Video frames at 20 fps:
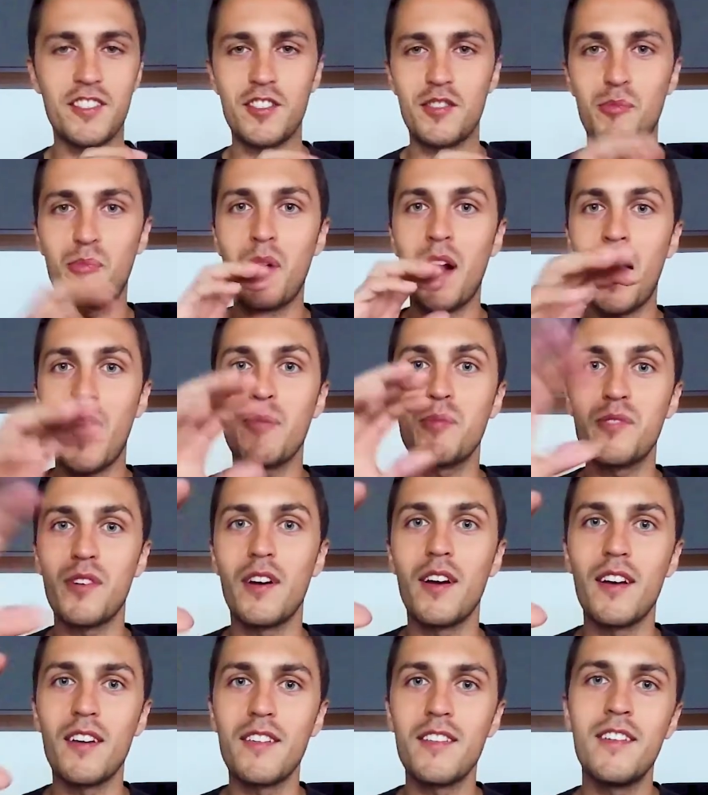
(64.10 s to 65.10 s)
of just pops
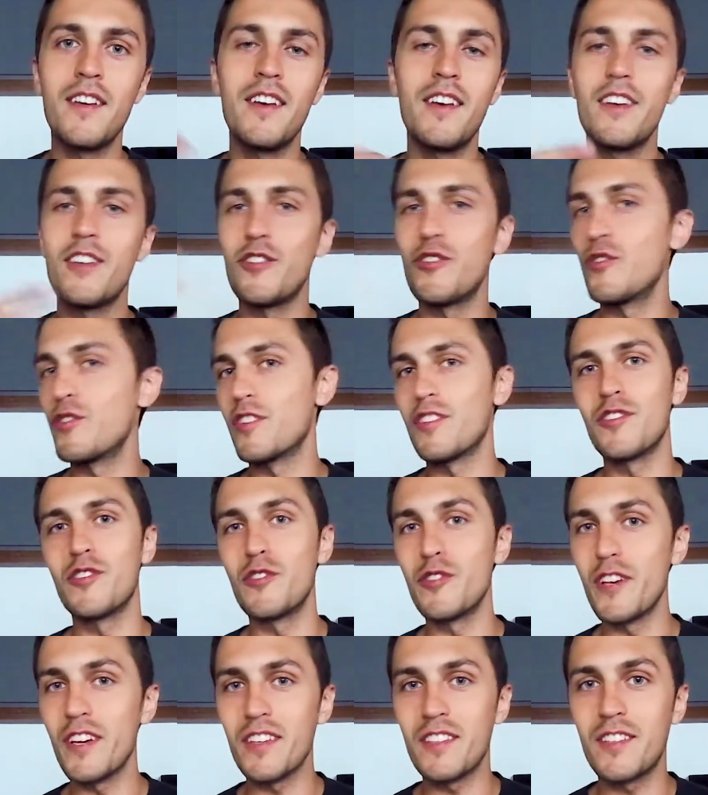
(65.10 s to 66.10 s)
on. You can
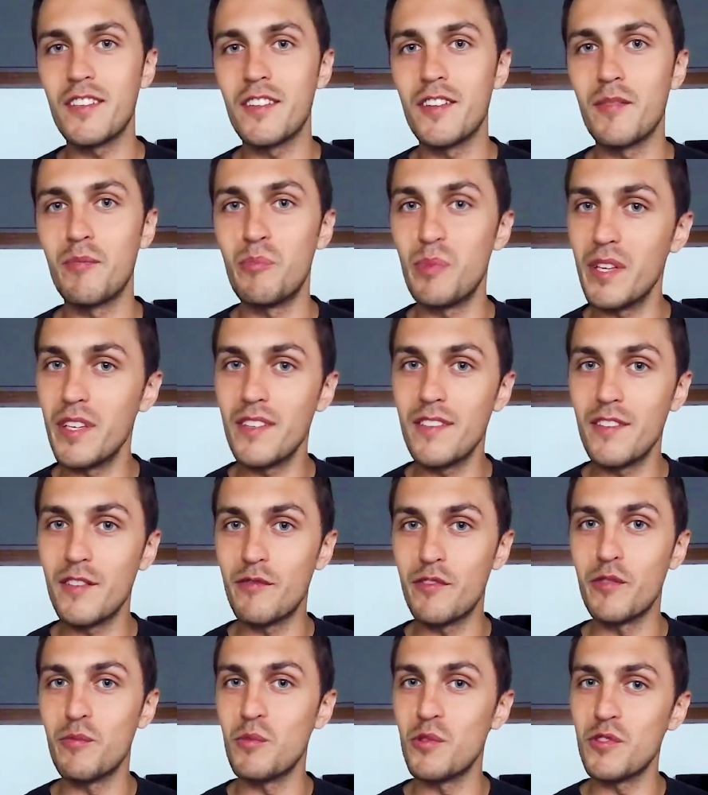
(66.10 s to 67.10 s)
do that to the beat
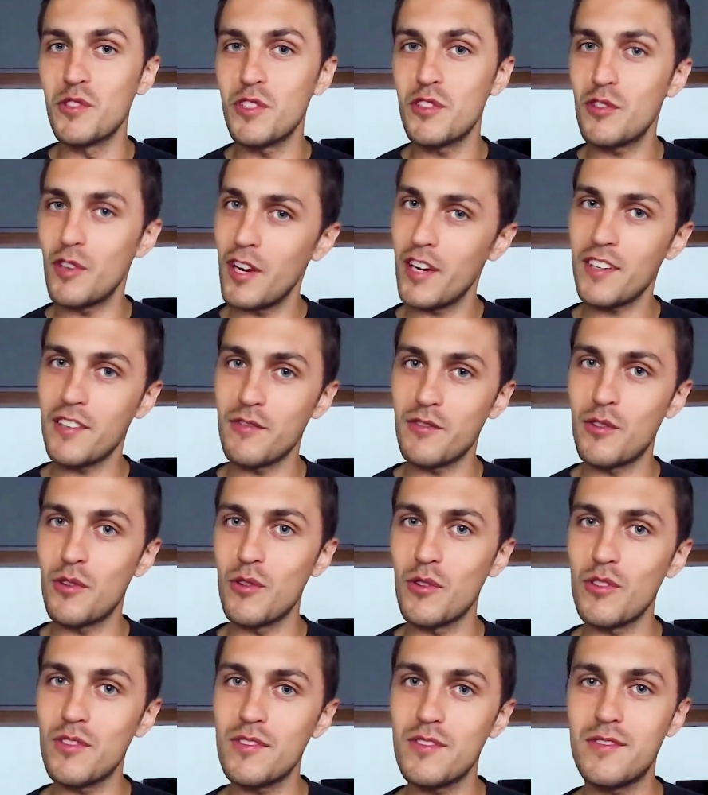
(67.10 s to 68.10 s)
of your music track, of
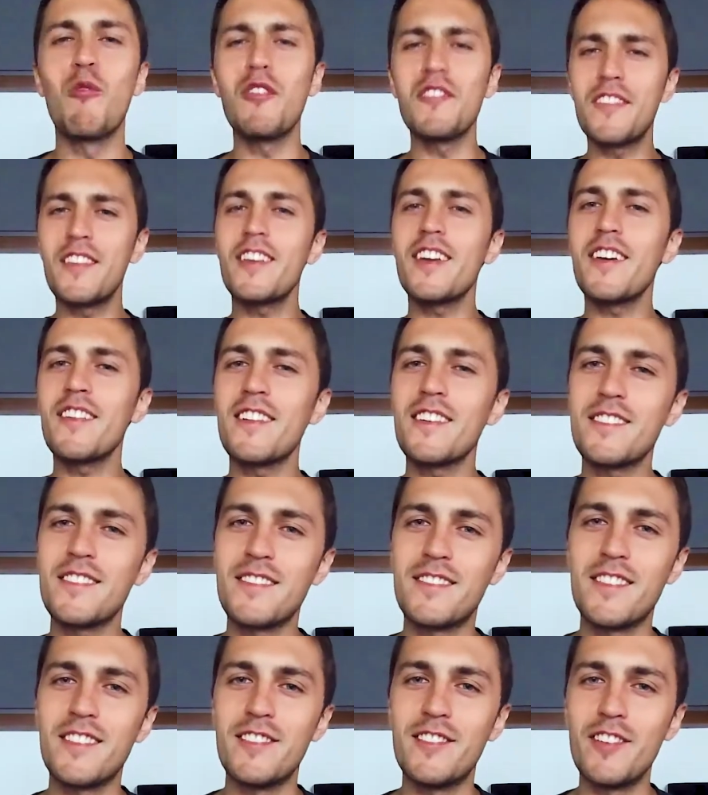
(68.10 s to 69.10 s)
course. One thing I'd like to
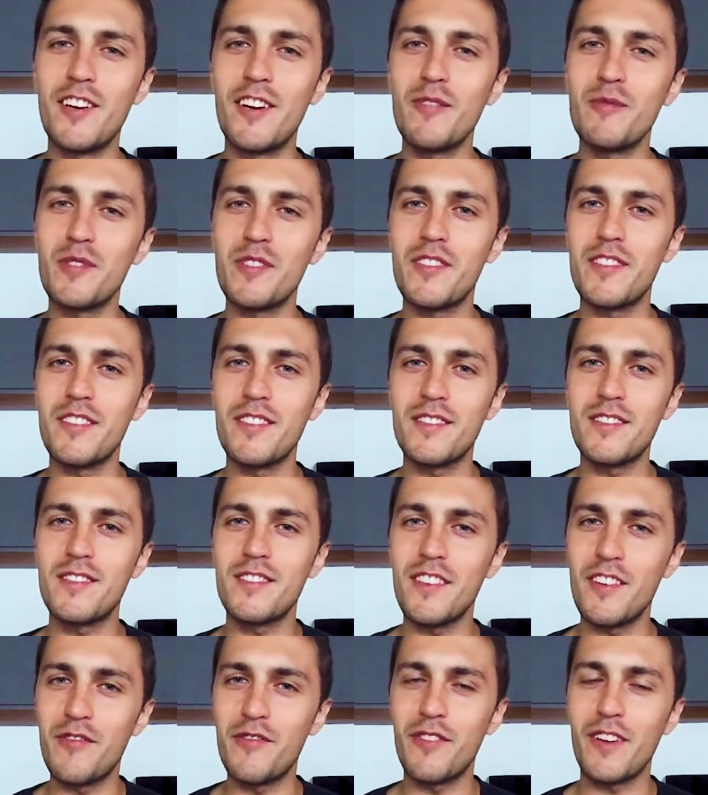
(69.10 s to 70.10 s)
see done with
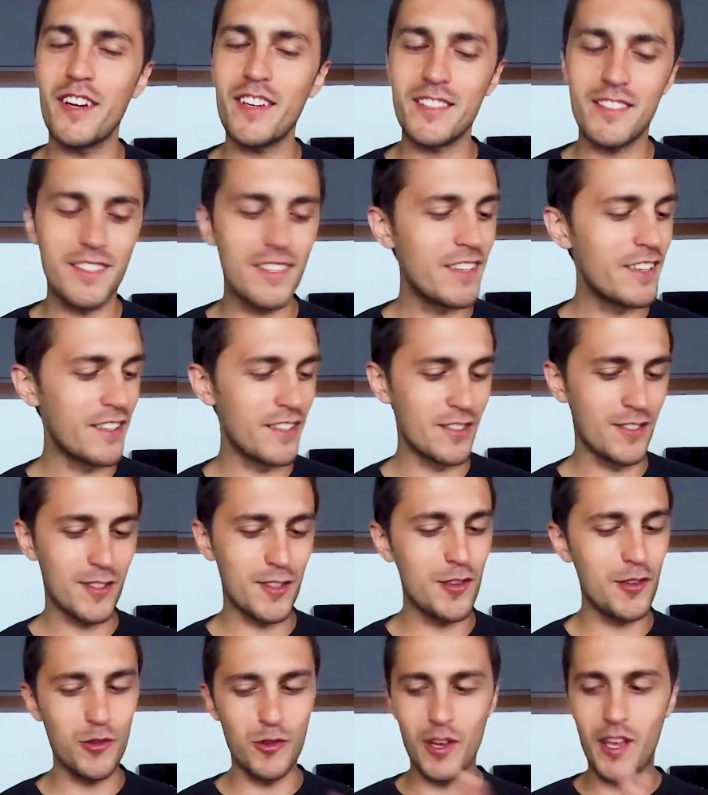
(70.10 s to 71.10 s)
this effect
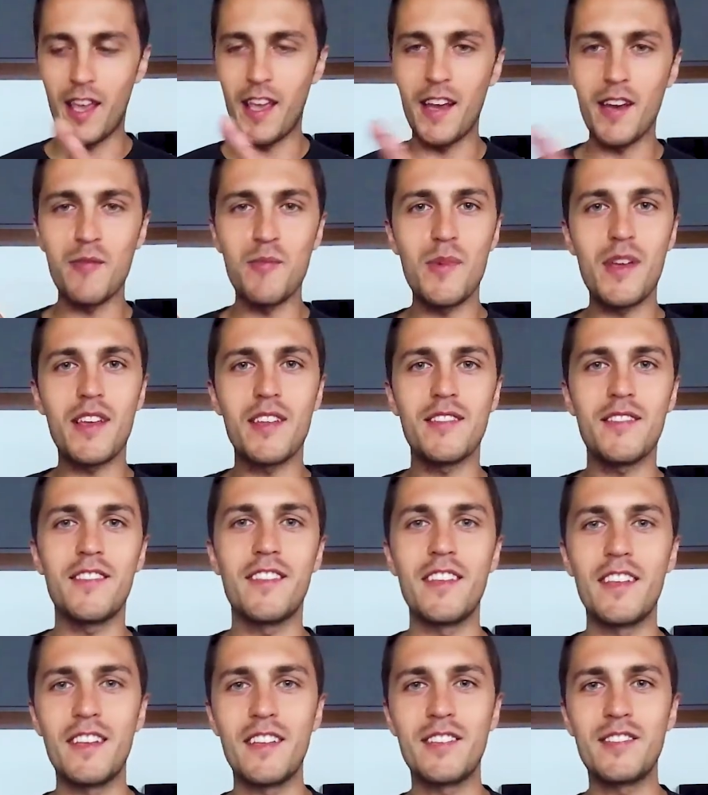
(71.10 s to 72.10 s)
is to animate
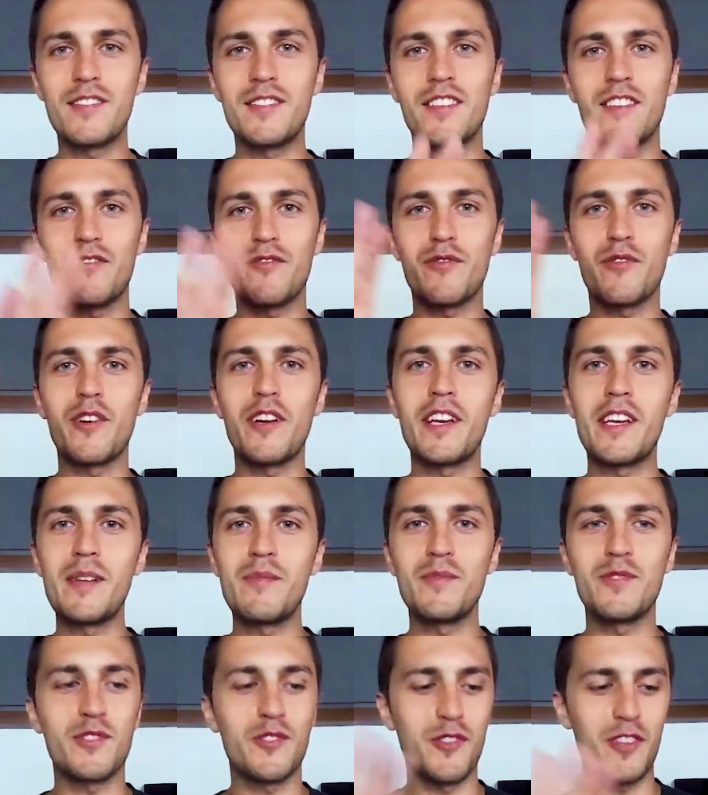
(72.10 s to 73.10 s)
the inset
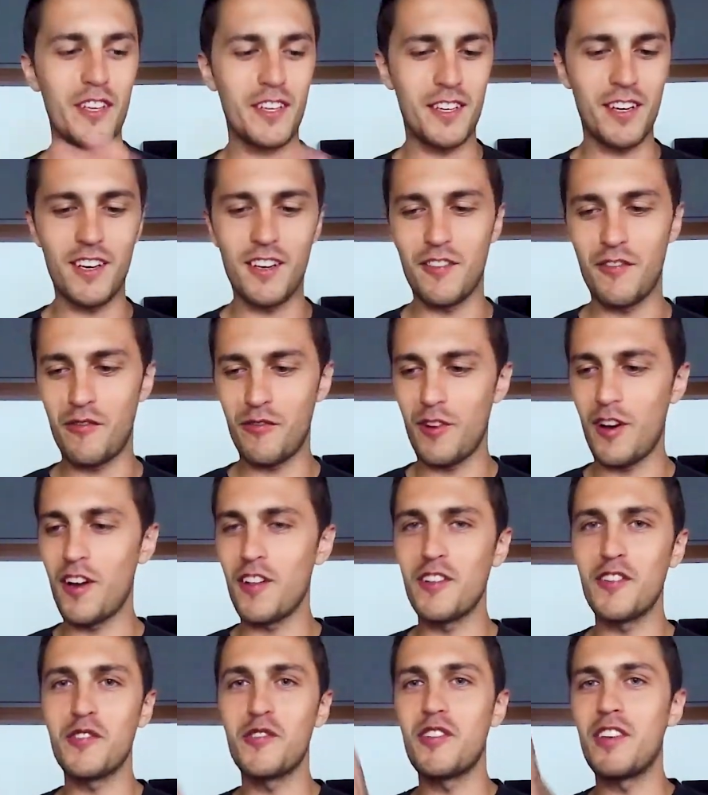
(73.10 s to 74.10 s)
frames so they kind of
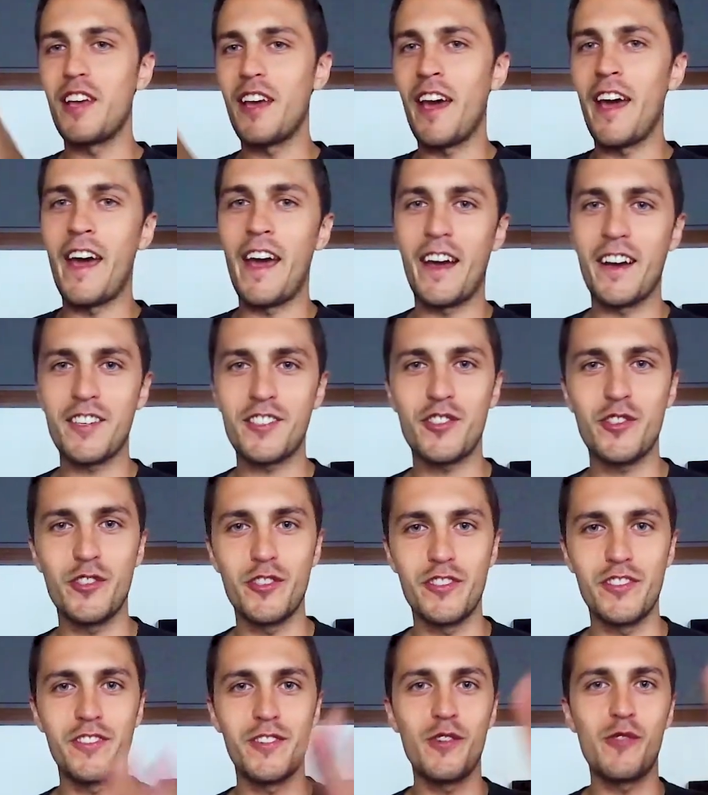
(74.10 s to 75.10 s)
follow the
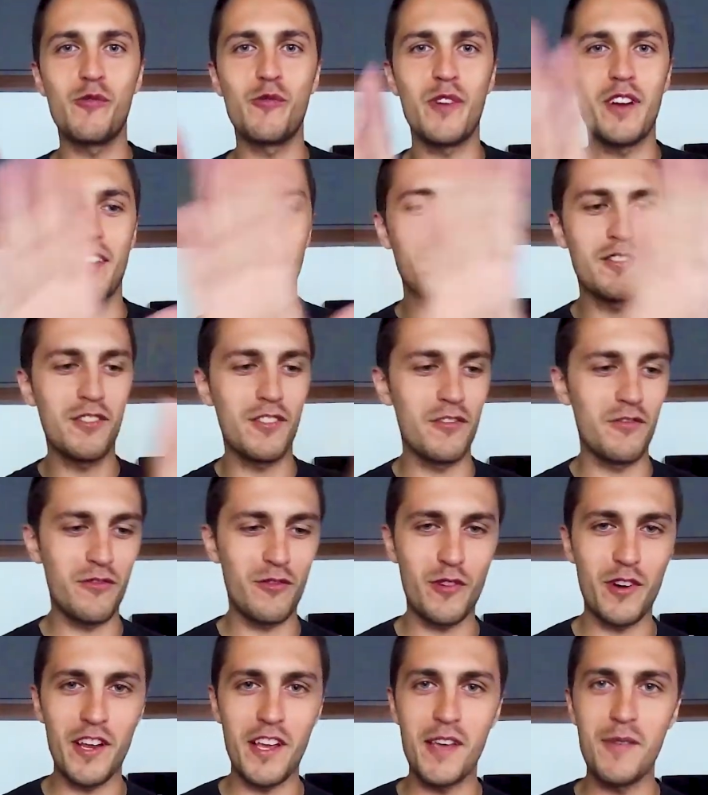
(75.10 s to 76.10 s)
action around the
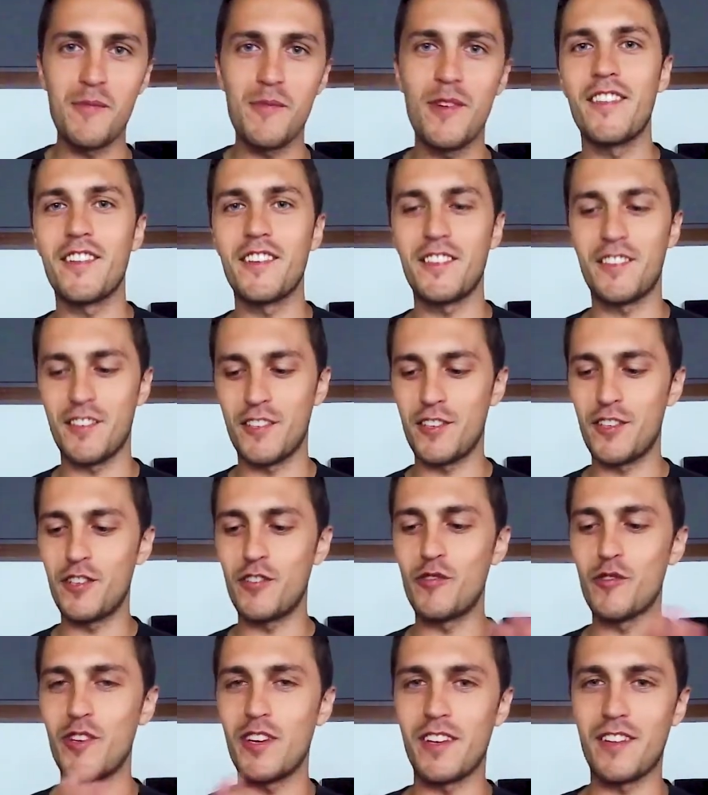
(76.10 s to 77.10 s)
frame. I think it could
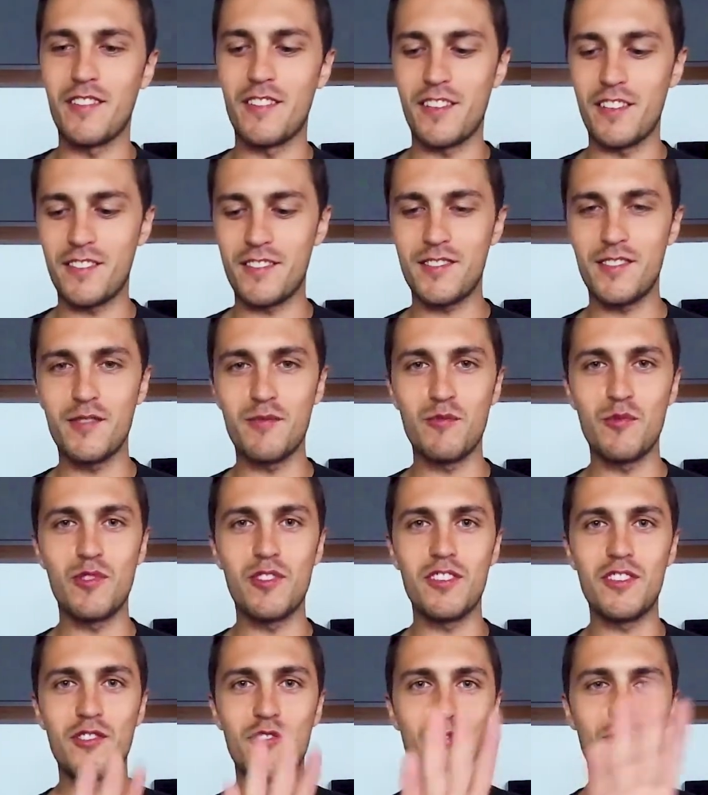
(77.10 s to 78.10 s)
create like some
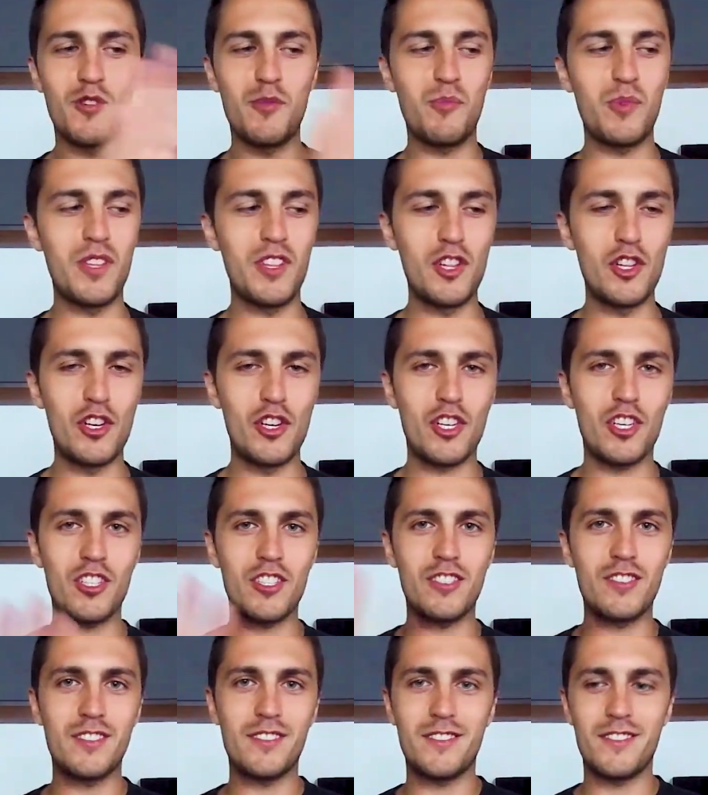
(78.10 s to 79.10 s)
really trippy
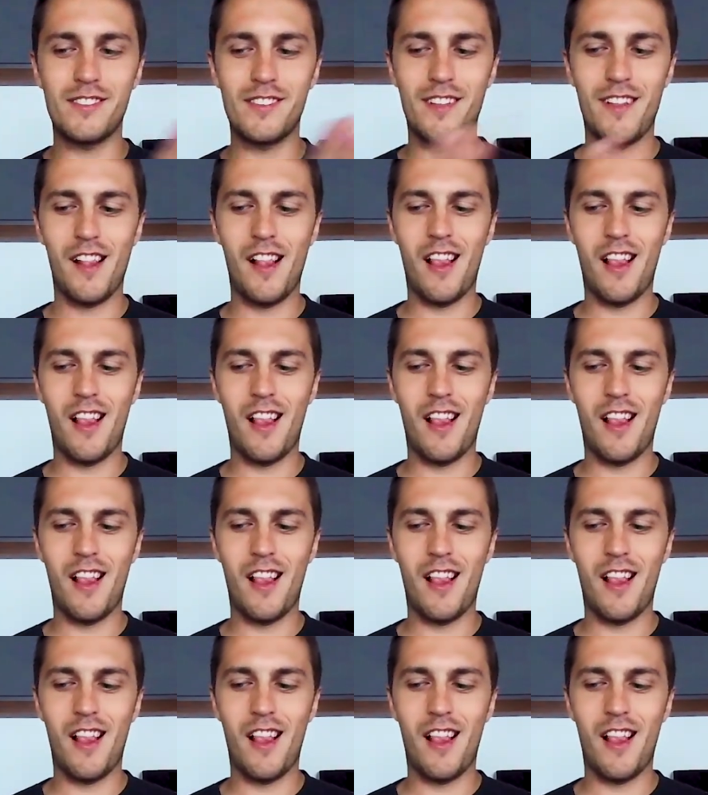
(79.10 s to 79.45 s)
looks.